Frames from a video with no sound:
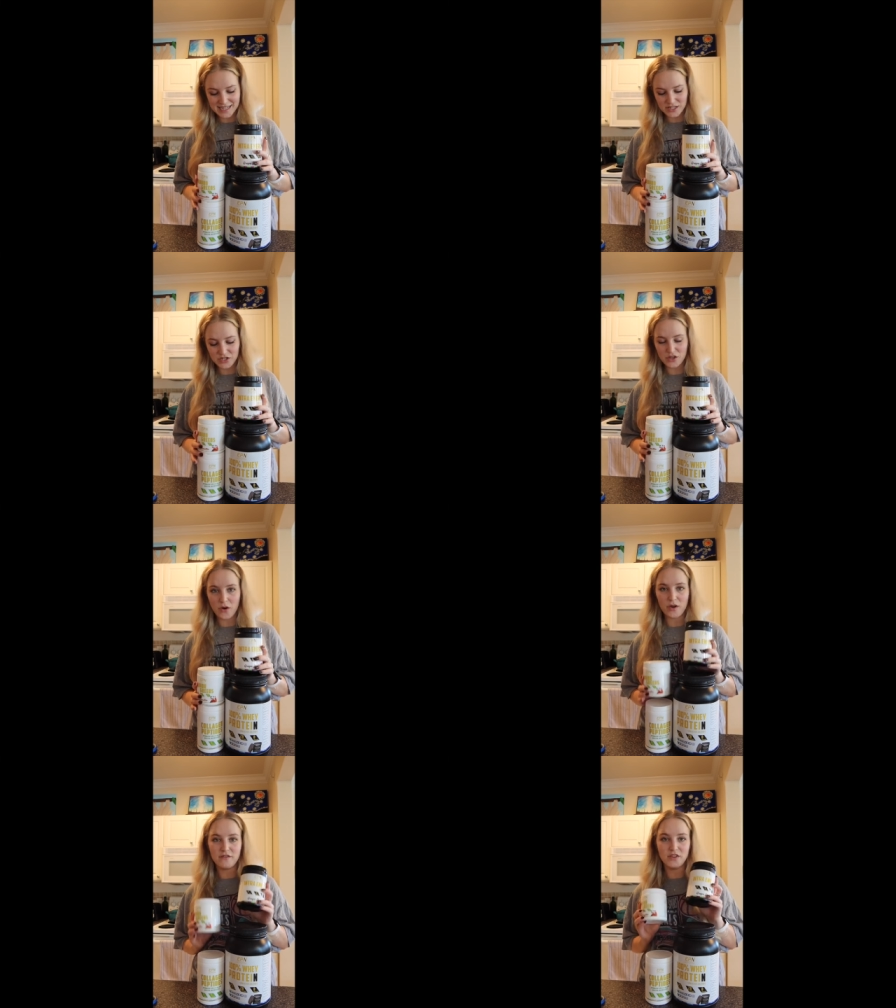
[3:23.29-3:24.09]
And
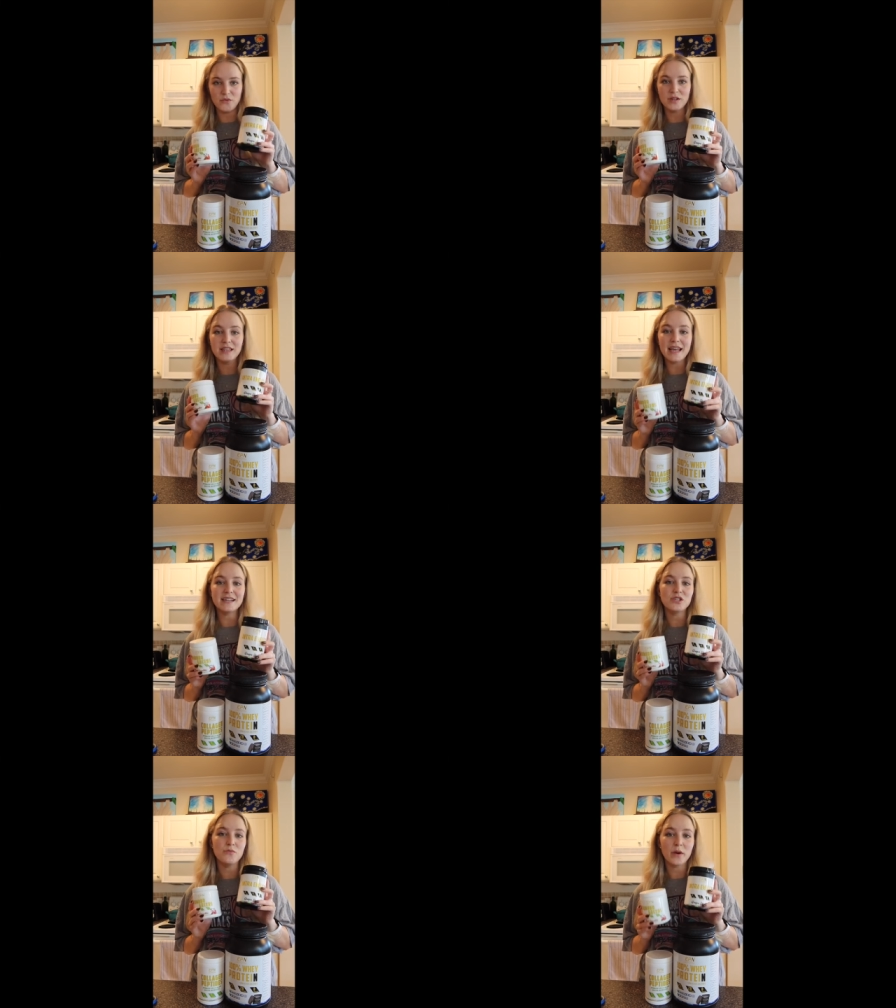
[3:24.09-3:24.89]
so if you would
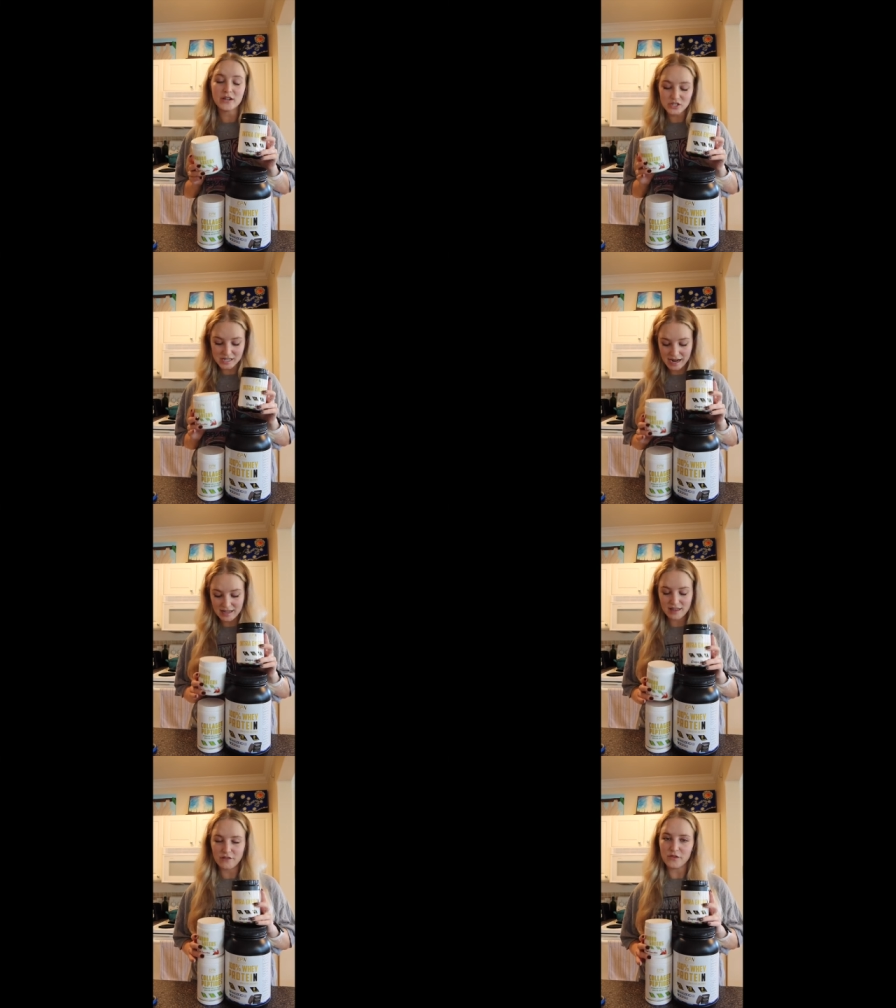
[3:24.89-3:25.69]
like to purchase
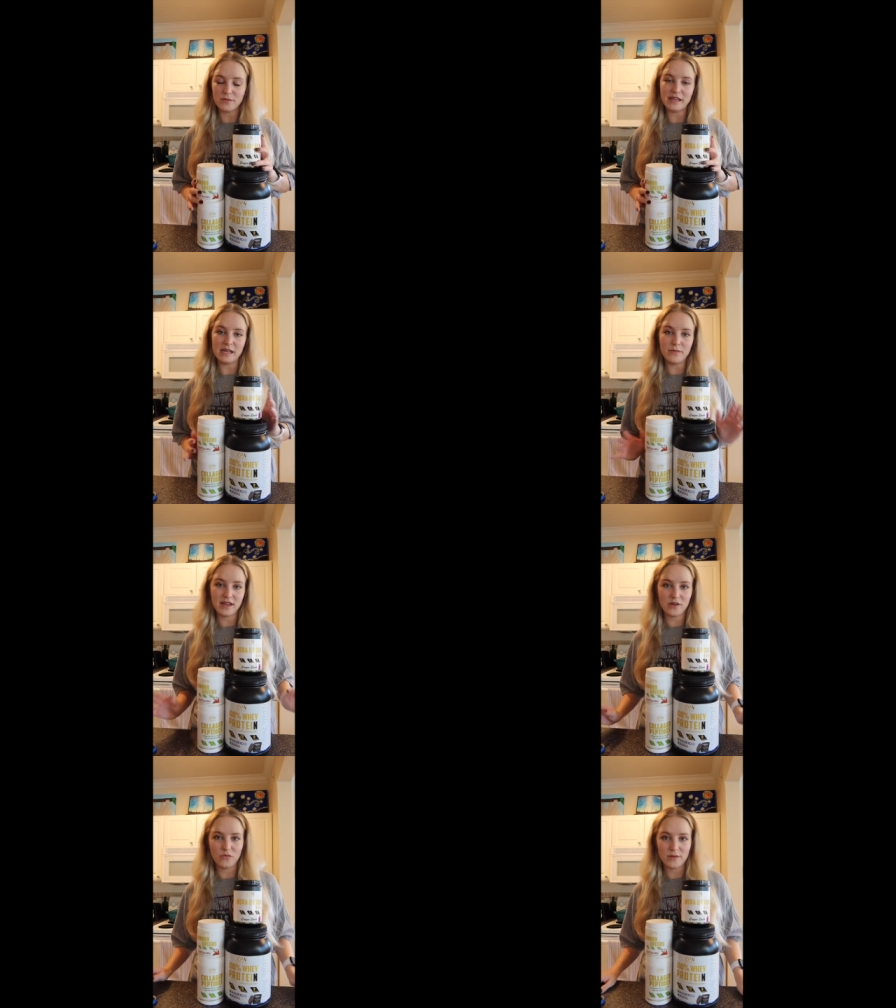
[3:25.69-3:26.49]
anything from the E
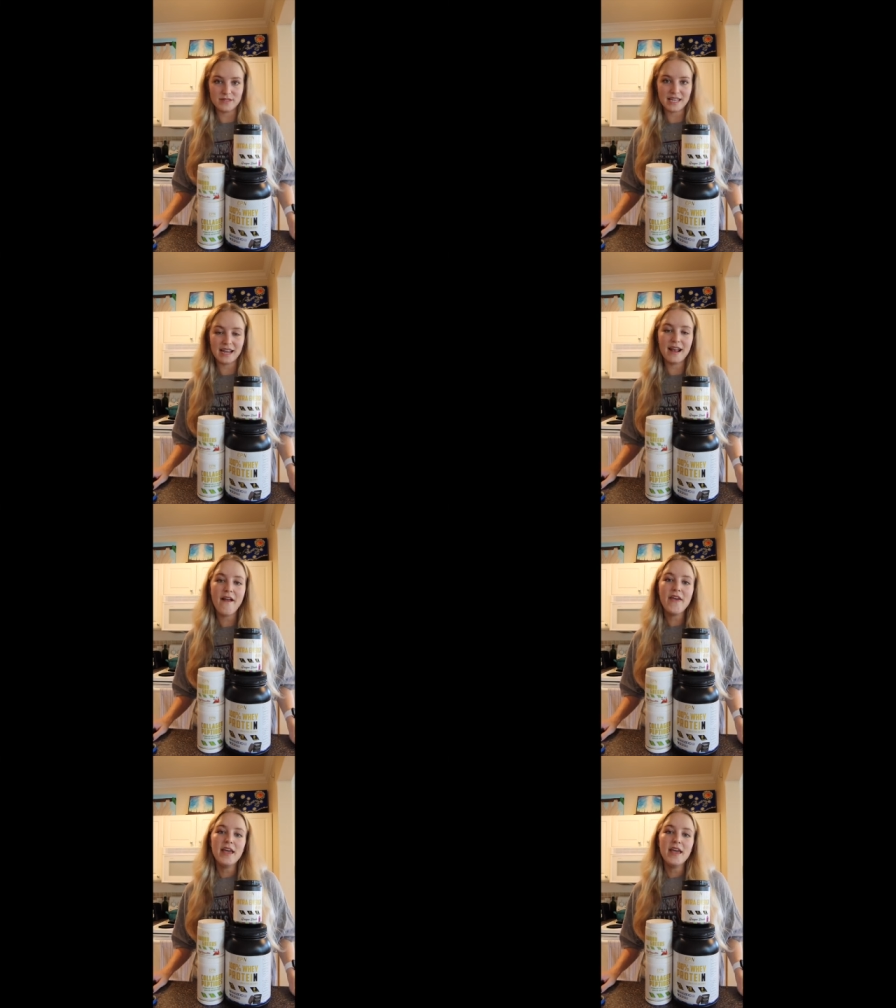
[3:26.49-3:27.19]
P N website,